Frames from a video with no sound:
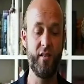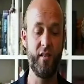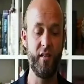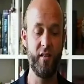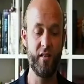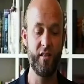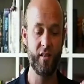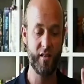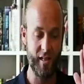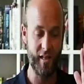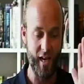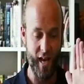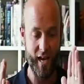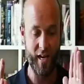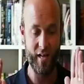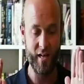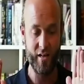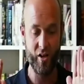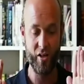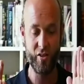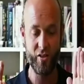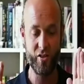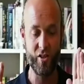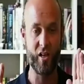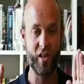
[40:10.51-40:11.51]
You just get in
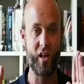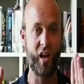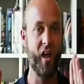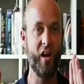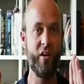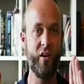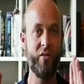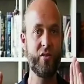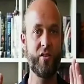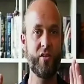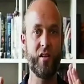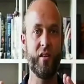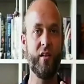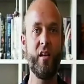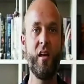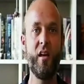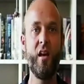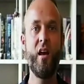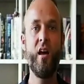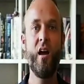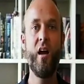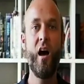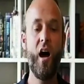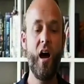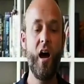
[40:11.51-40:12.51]
nice and close, and
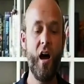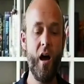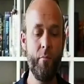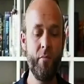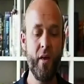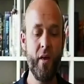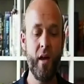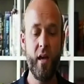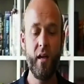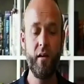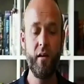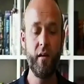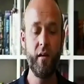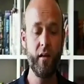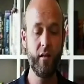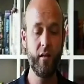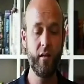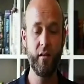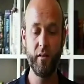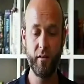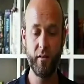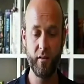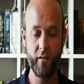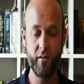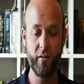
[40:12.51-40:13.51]
um, yeah, it was
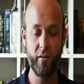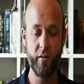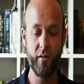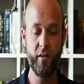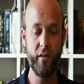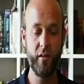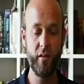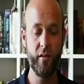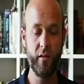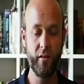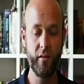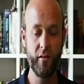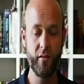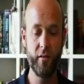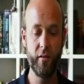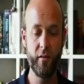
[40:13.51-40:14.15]
brilliant lens. Yeah.